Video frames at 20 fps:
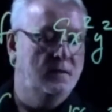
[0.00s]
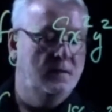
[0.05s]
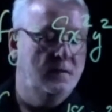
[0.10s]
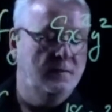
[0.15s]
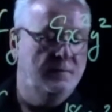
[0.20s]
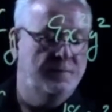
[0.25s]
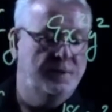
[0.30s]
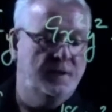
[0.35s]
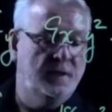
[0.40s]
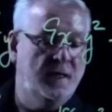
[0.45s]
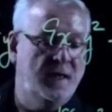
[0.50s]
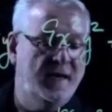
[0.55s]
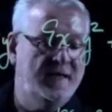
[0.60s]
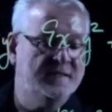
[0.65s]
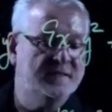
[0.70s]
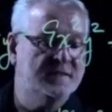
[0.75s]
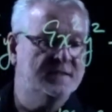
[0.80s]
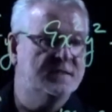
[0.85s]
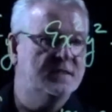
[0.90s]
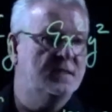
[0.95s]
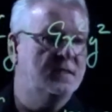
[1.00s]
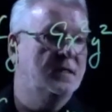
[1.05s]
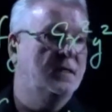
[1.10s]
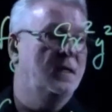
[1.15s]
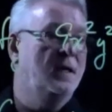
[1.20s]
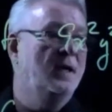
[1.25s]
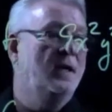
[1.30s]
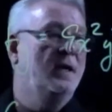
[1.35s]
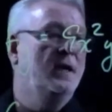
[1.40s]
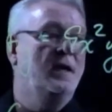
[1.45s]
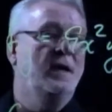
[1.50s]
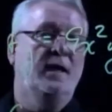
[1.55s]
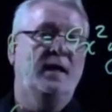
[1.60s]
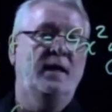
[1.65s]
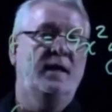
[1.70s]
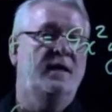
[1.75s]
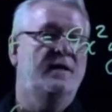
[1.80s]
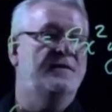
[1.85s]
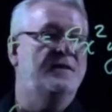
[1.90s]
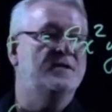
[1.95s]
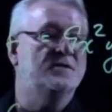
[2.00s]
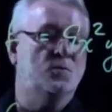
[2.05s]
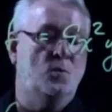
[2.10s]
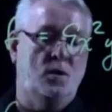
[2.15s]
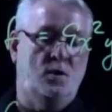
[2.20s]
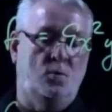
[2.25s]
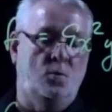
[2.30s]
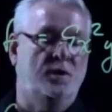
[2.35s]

plus, and this one